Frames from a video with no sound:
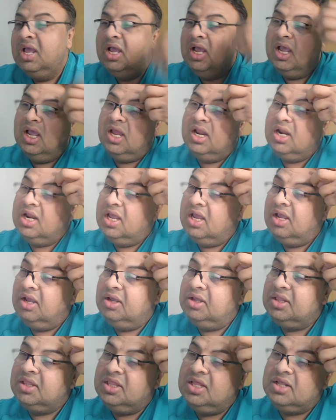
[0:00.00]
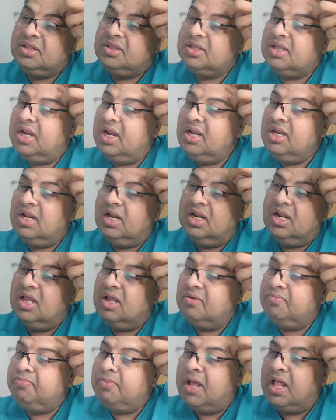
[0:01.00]
and 6 cranial
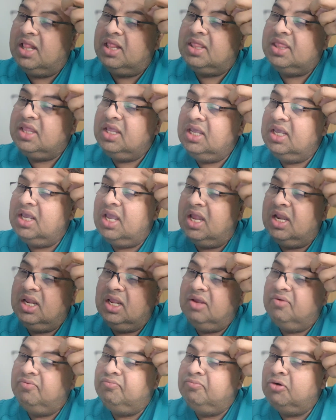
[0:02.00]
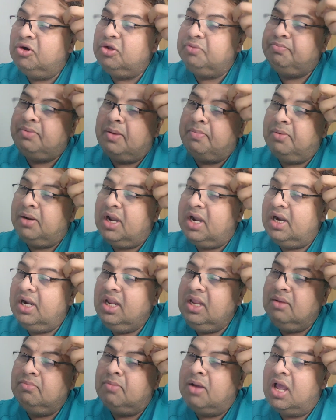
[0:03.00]
nerve palsy, and if both papillary
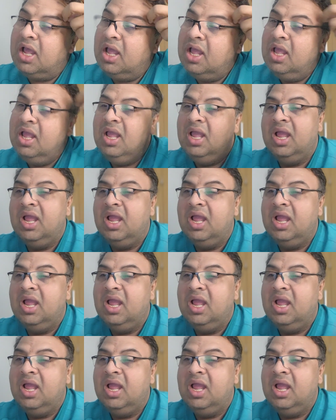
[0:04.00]
edema